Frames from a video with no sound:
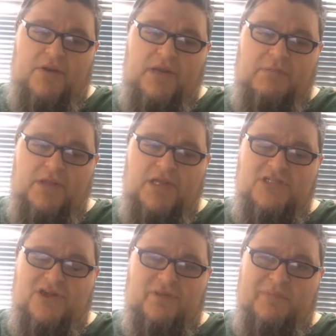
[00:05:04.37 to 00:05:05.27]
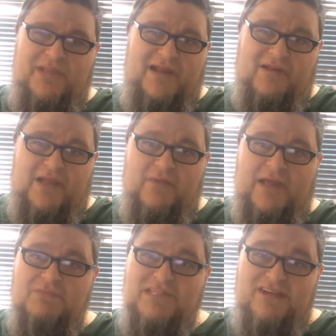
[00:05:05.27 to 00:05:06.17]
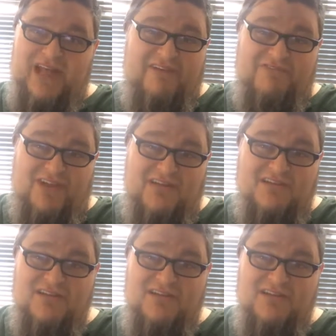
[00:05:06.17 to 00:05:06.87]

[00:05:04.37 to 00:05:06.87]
part. I'm not a tournament player anyway. I'm just here to have fun.